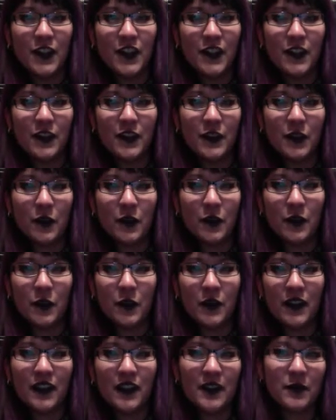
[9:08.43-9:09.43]
So
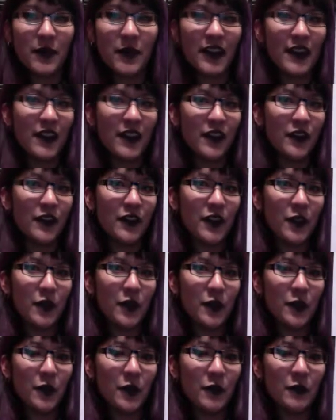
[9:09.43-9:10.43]
it's my
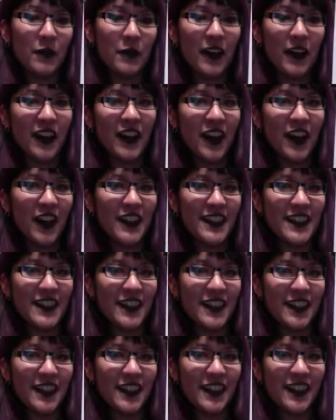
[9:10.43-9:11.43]
nephew, my
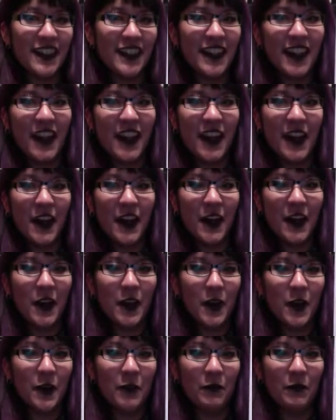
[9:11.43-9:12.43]
godson.
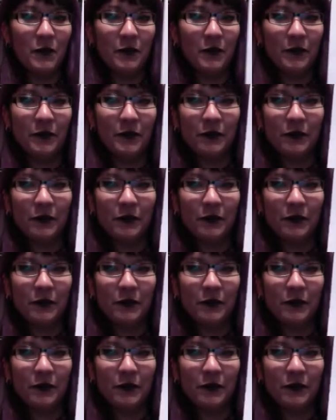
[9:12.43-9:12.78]
And